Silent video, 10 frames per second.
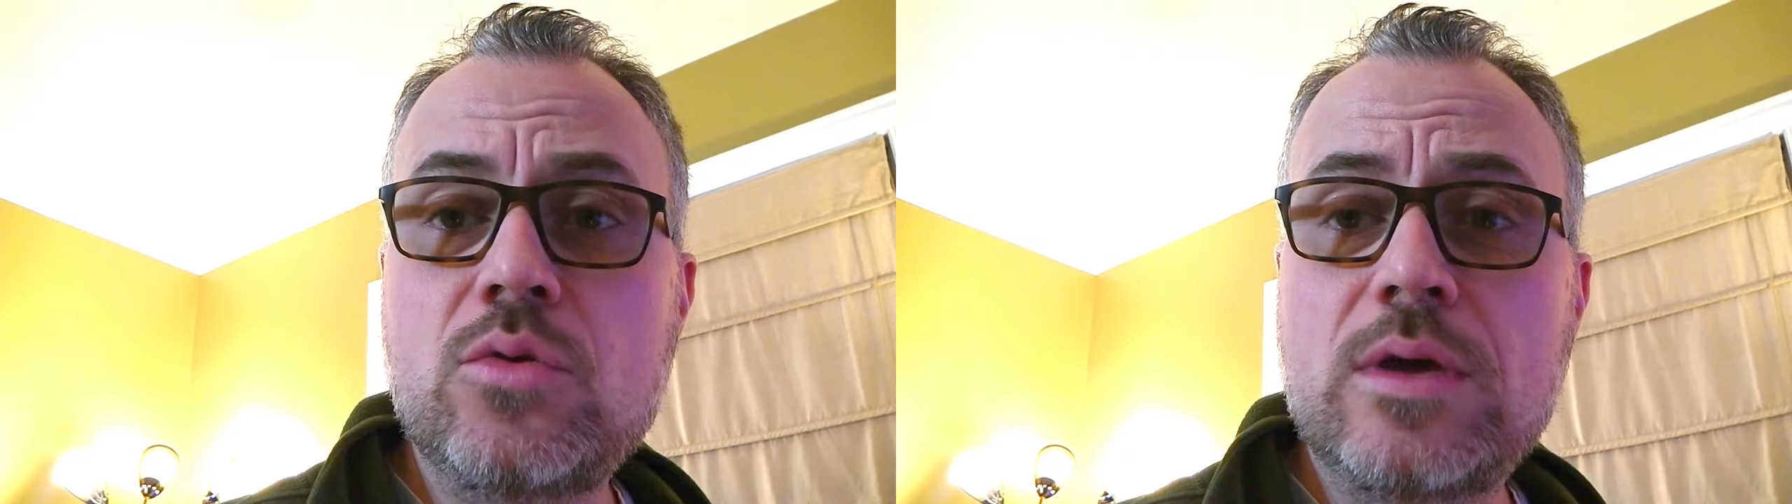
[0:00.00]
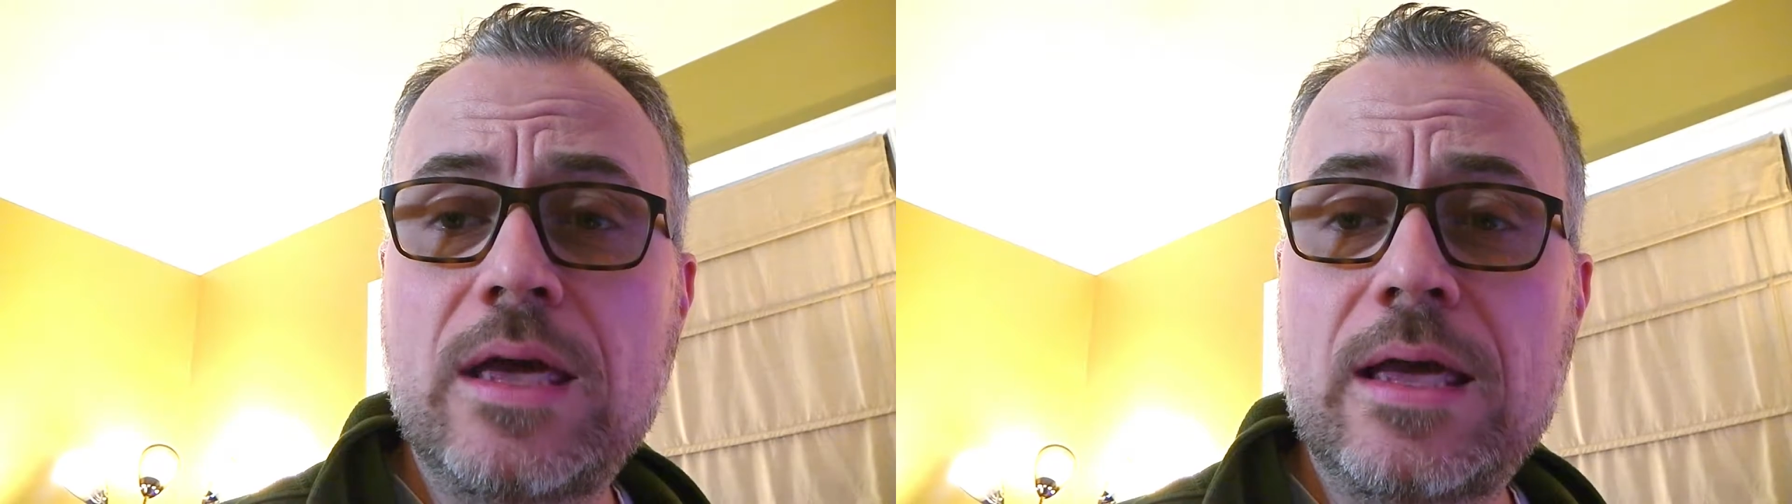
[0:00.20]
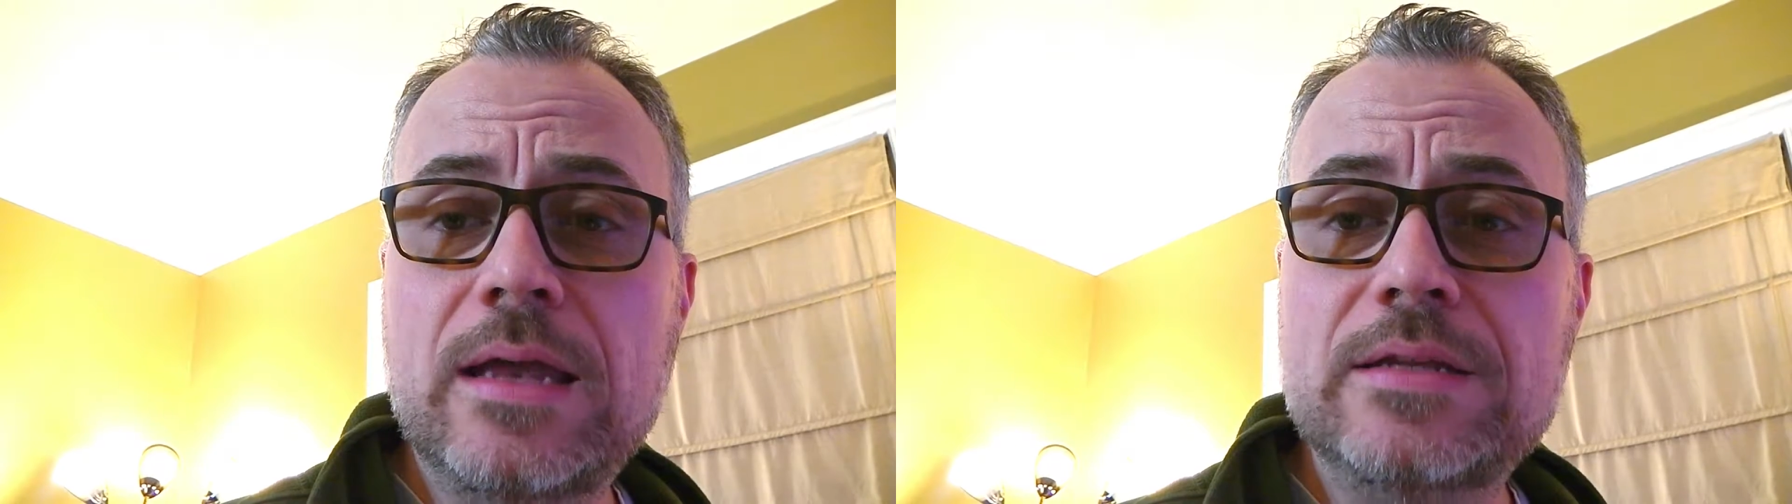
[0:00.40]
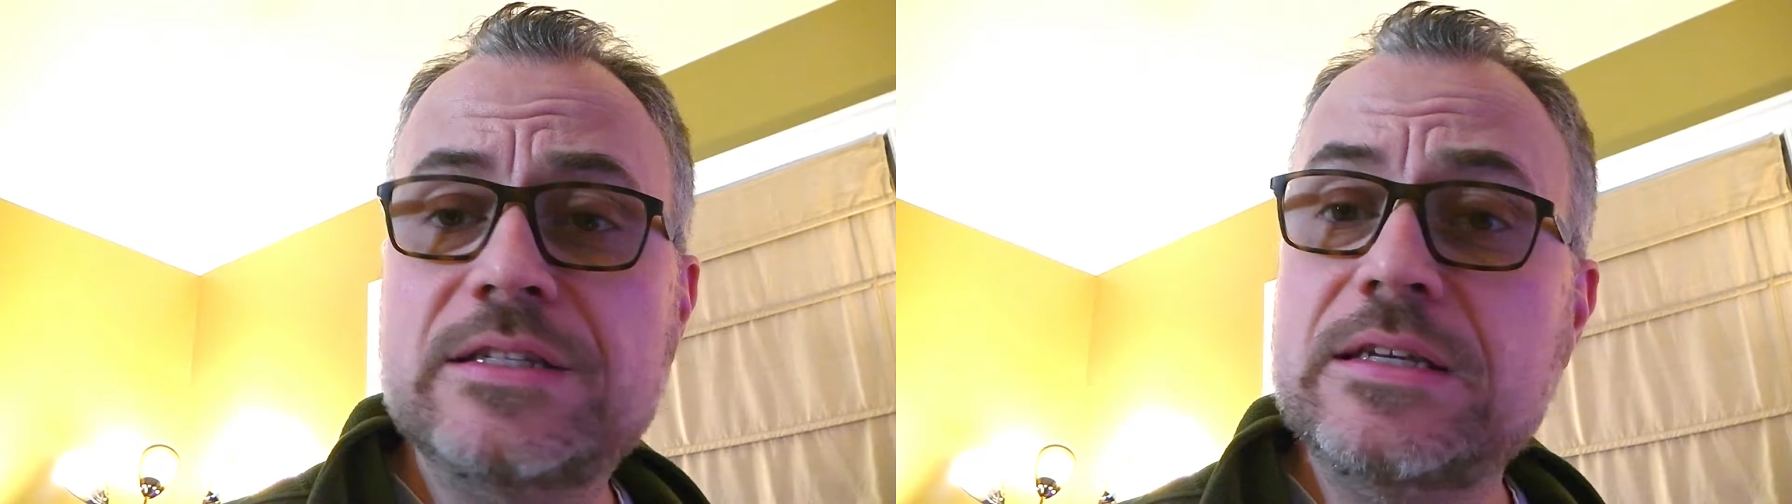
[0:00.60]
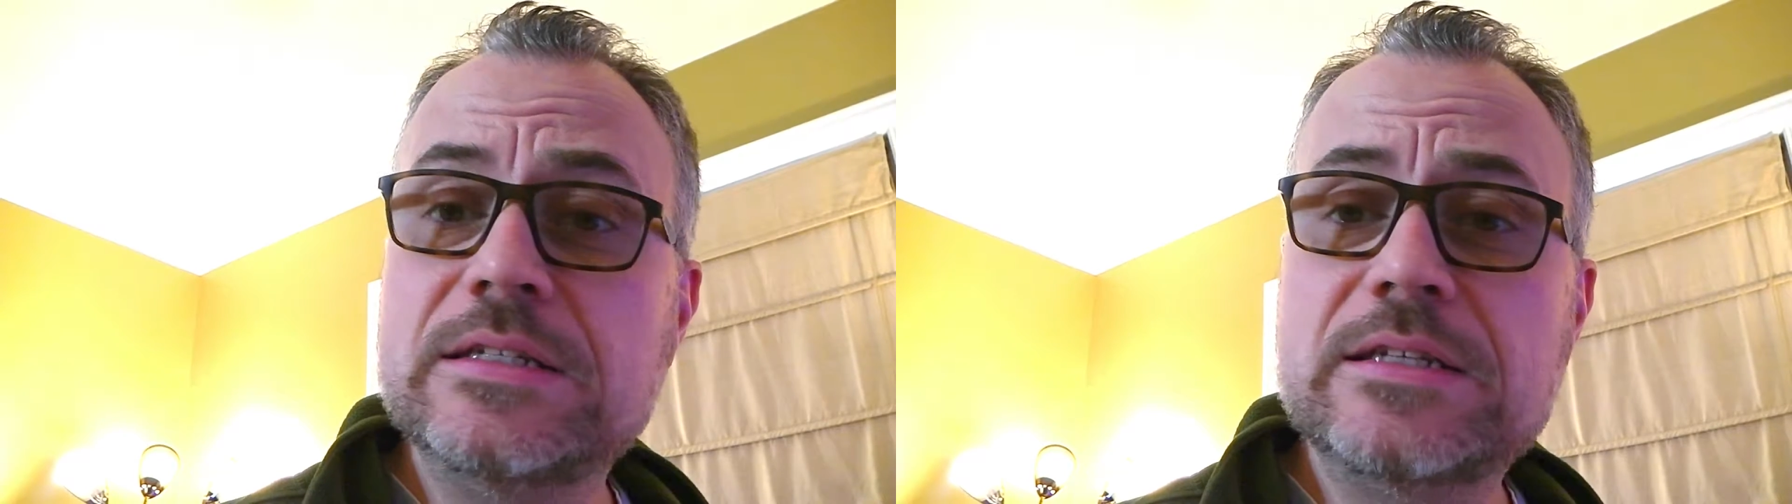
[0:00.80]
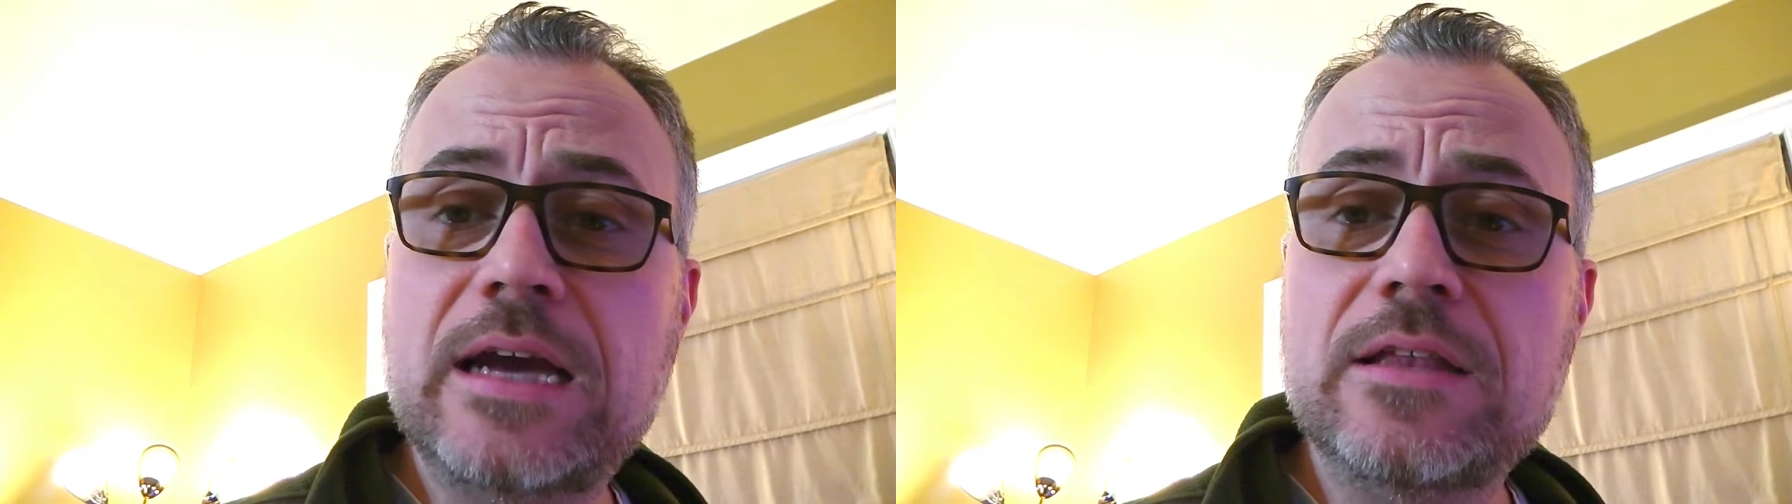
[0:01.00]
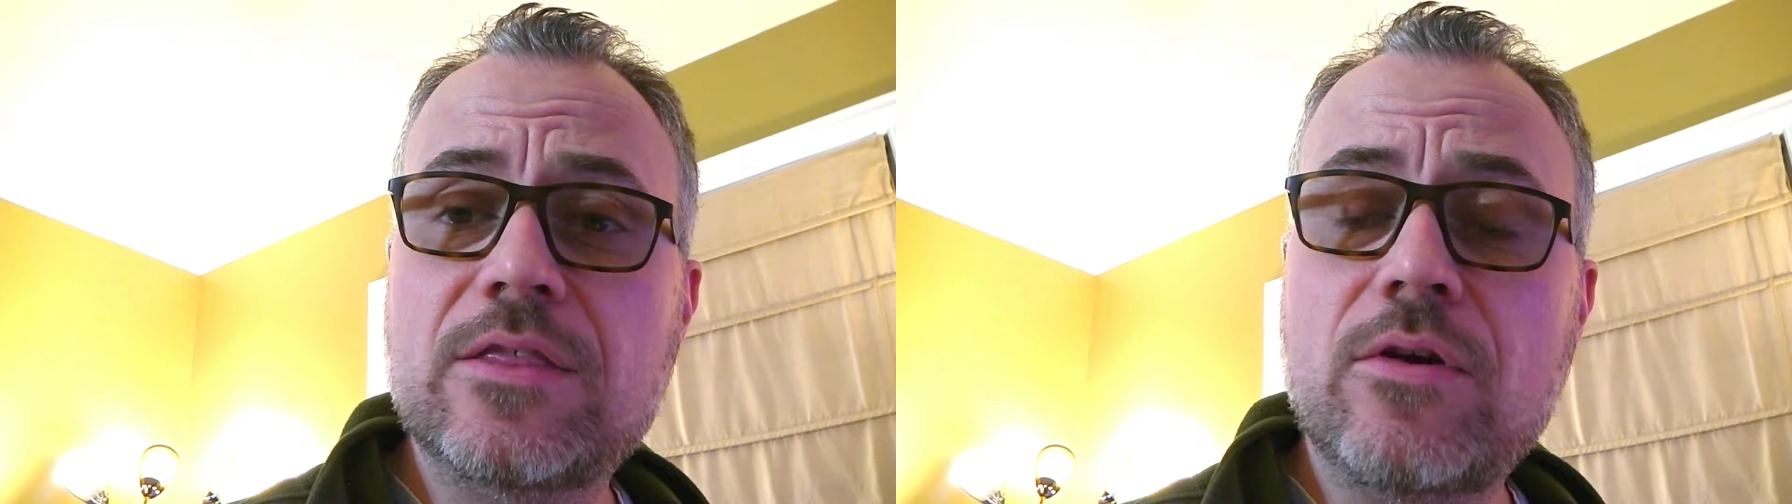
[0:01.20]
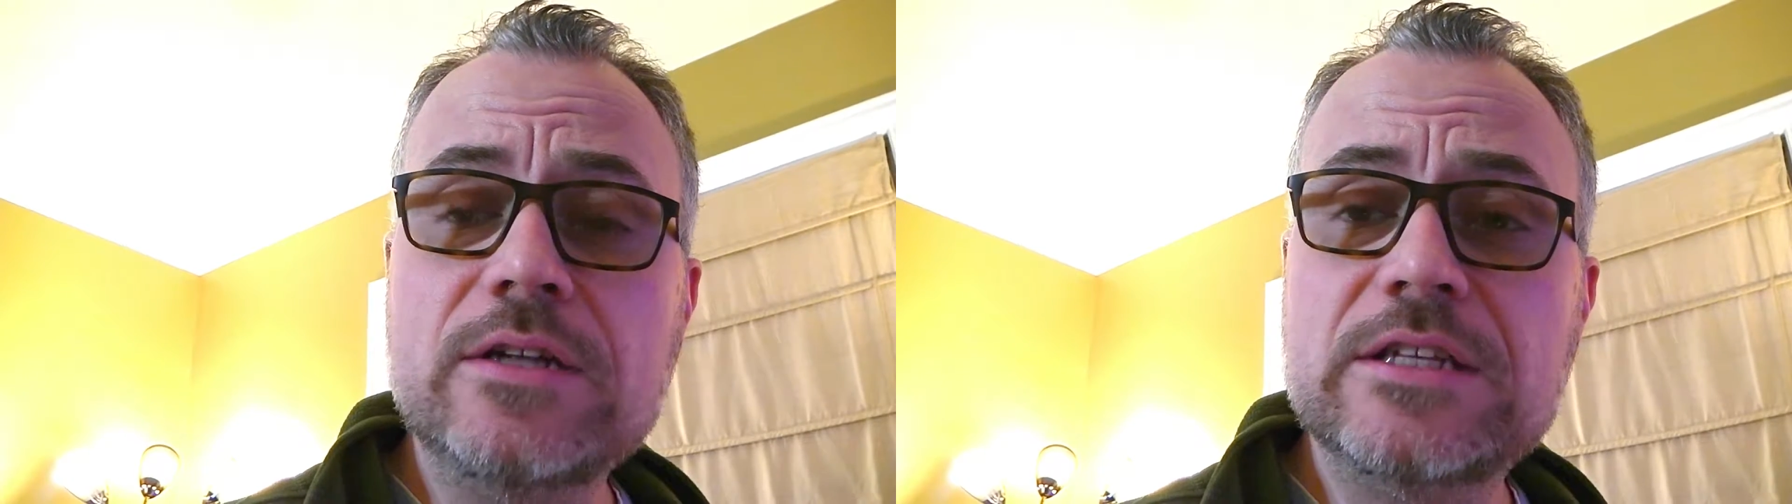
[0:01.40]
can see inside the
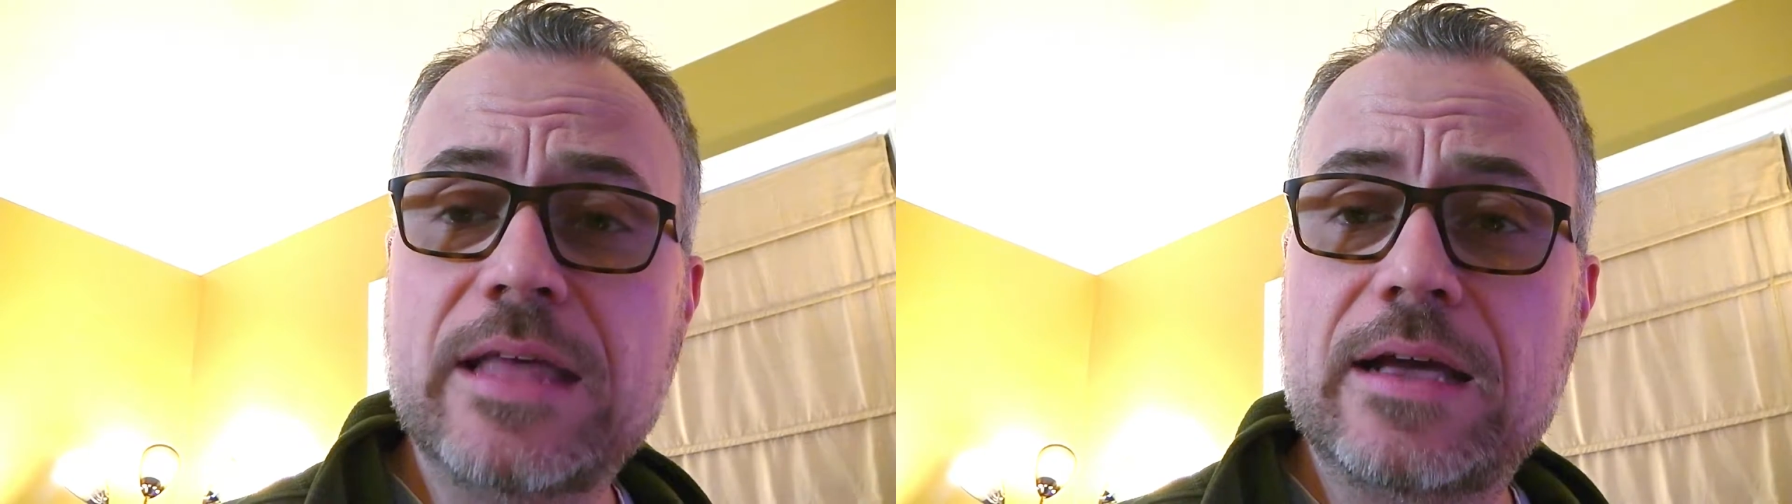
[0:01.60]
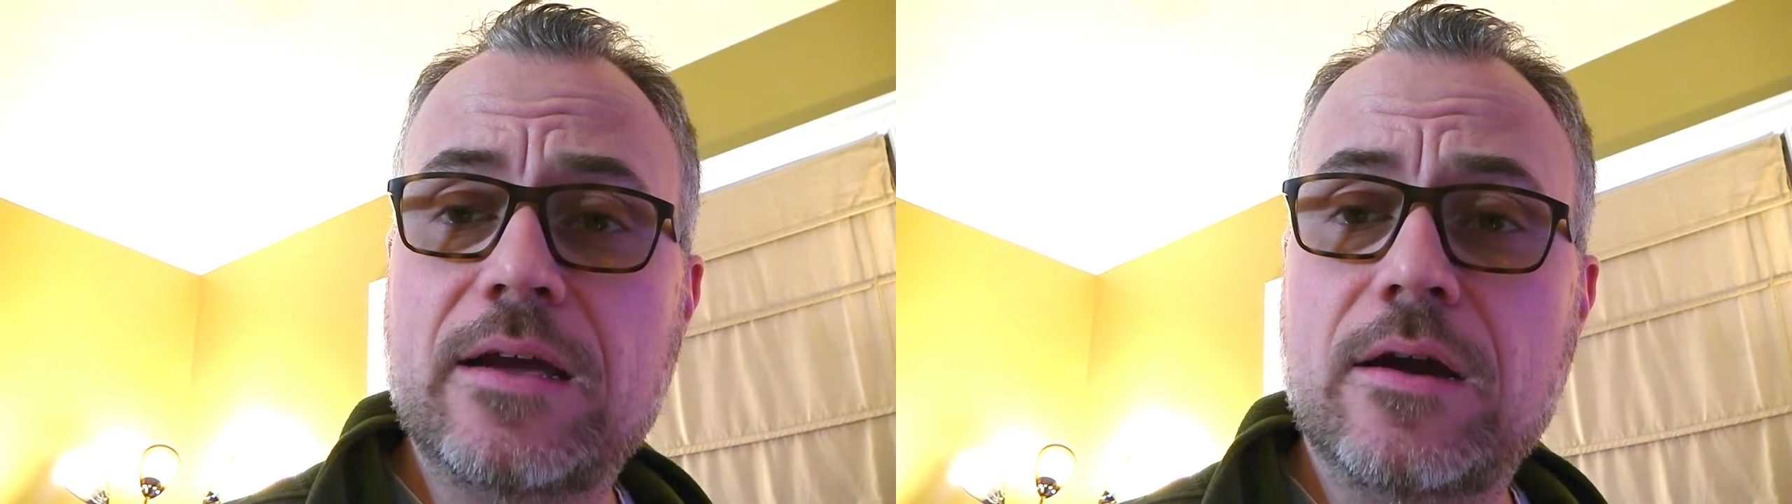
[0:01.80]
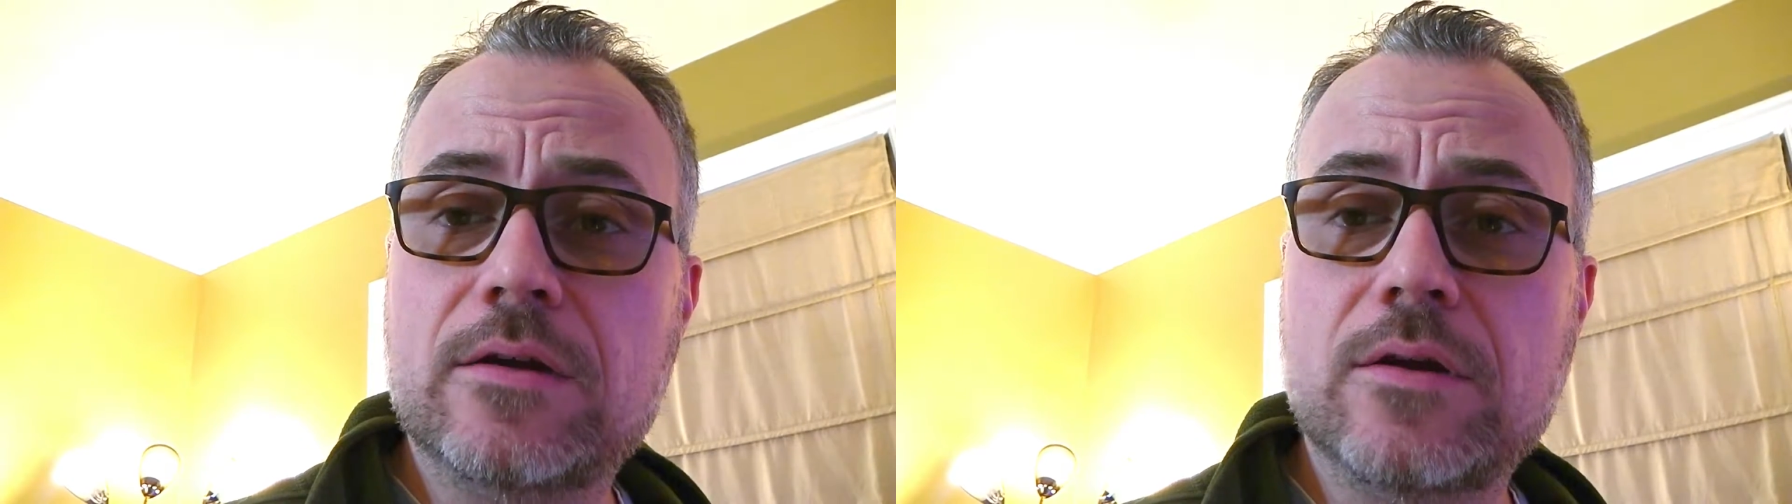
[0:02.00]
thoughts of that character.